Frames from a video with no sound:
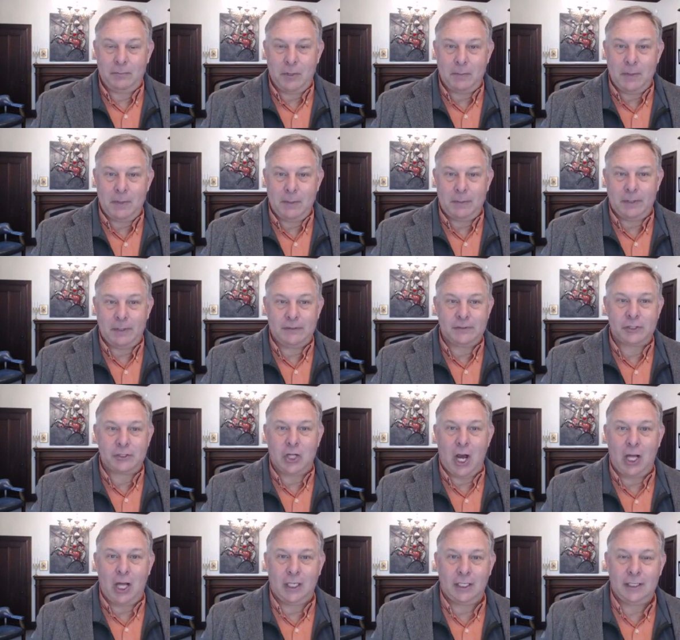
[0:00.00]
people of
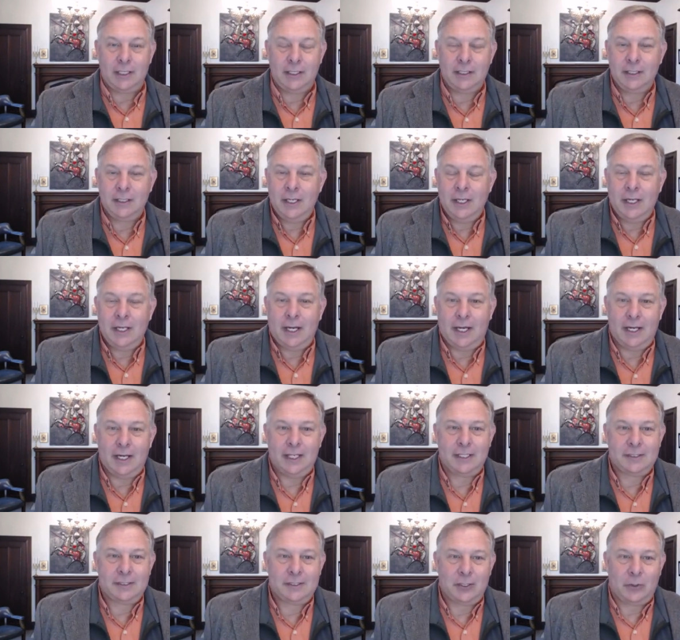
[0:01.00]
Scotland.
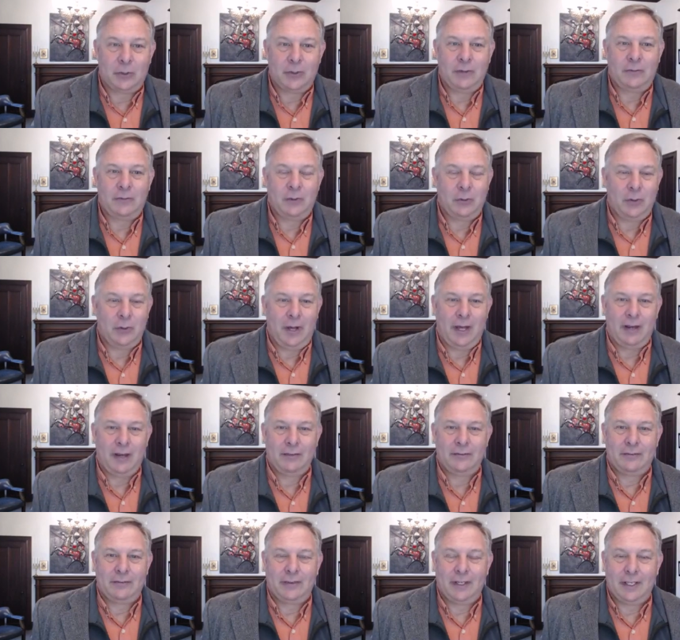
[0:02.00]
So if you
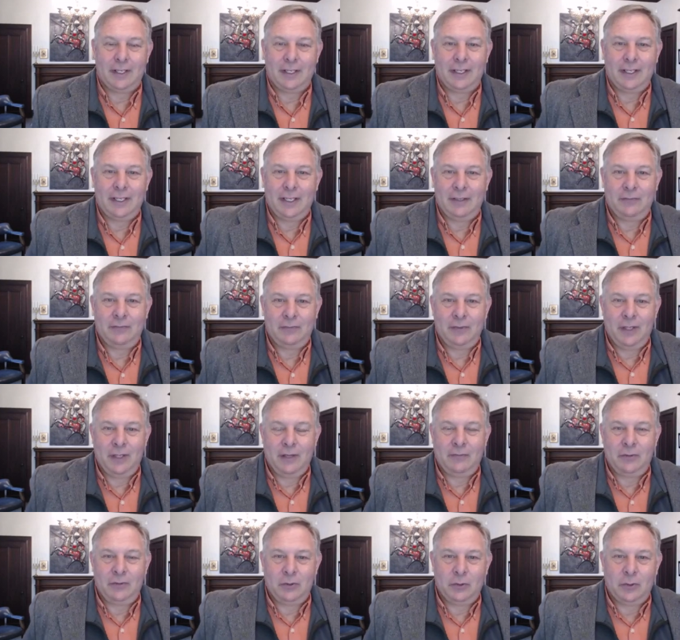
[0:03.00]
have
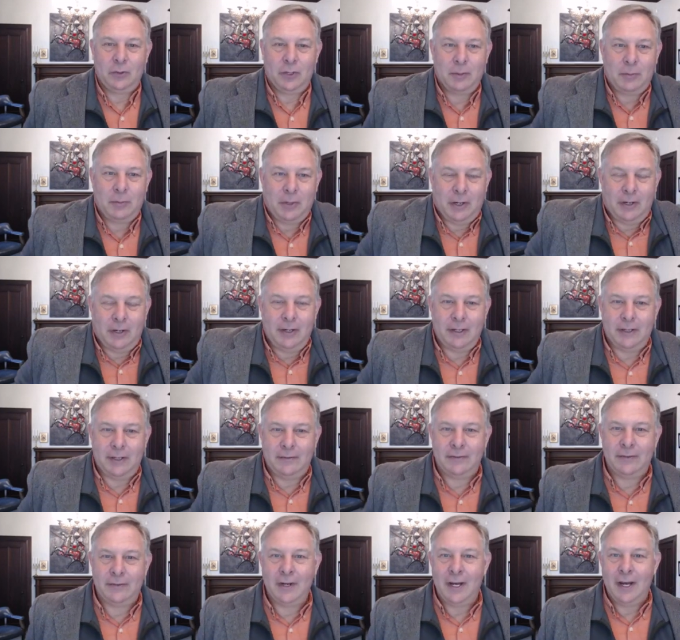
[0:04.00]
if you are a part
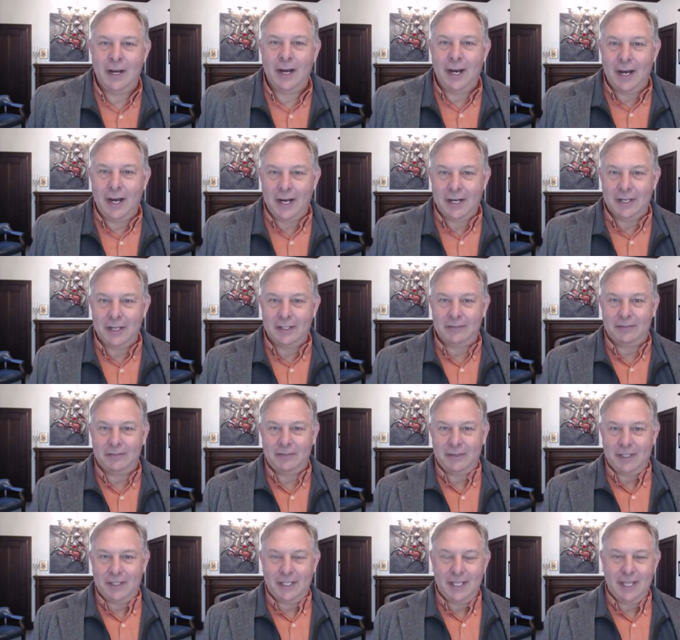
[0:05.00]
of
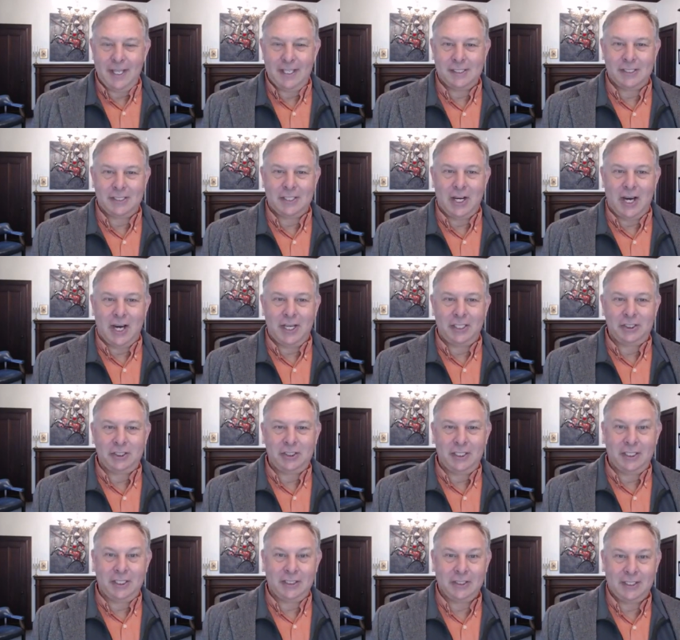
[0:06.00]
the
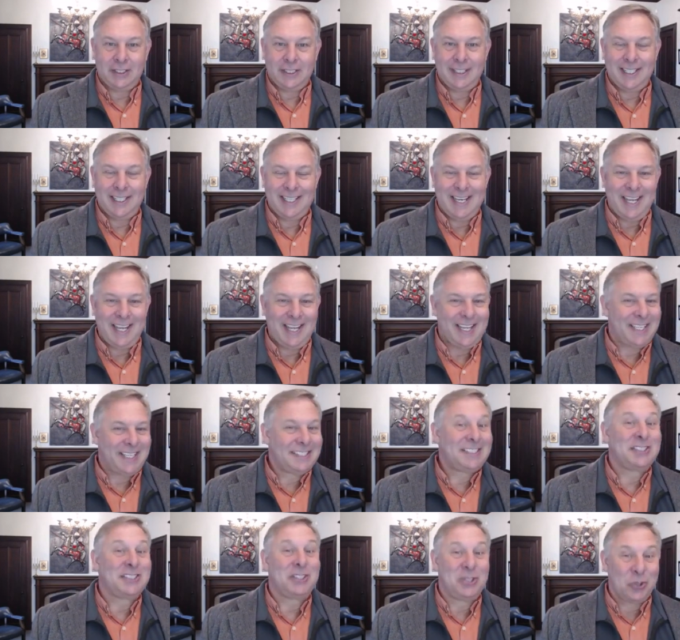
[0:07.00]
Scottish ilk, today
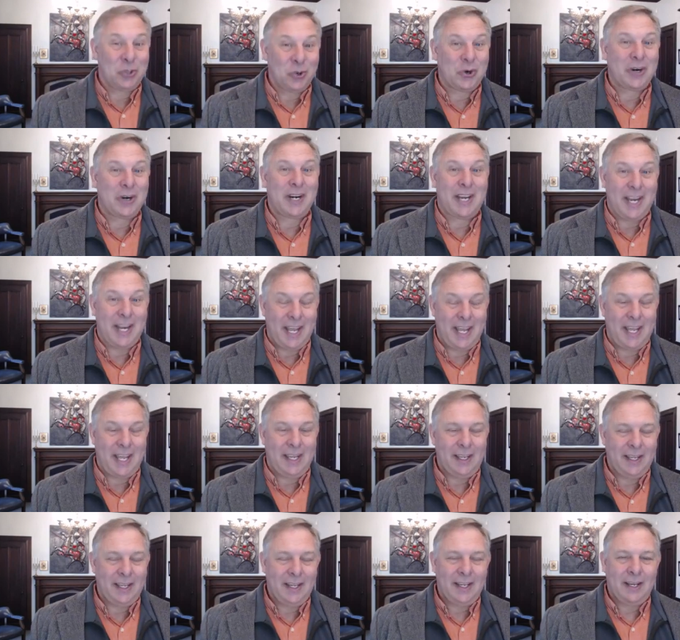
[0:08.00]
is your
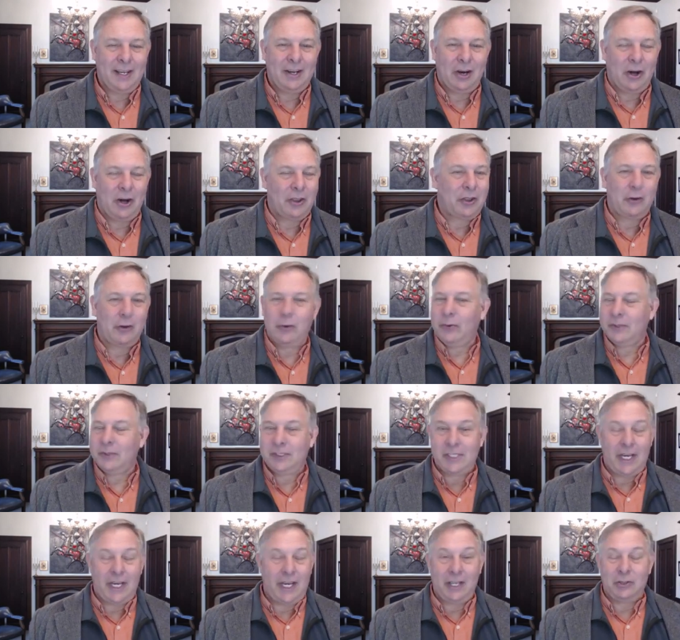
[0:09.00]
day. Although
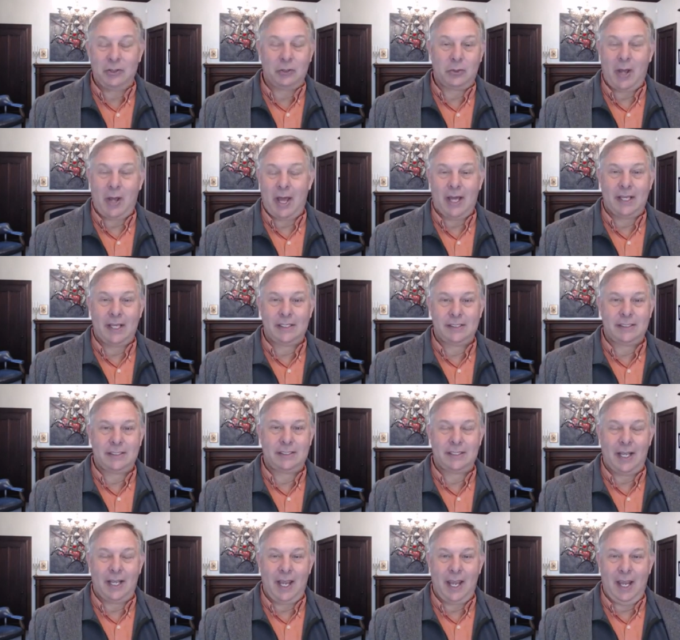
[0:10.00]
St. Andrew
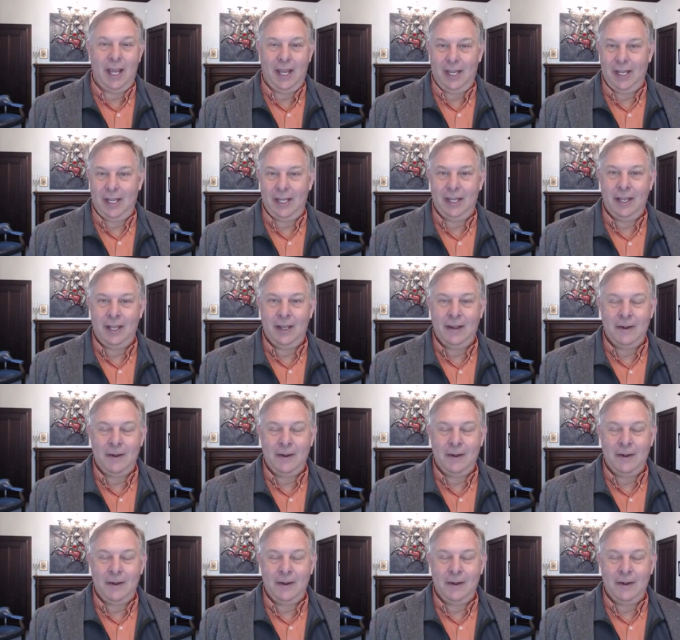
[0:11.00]
has a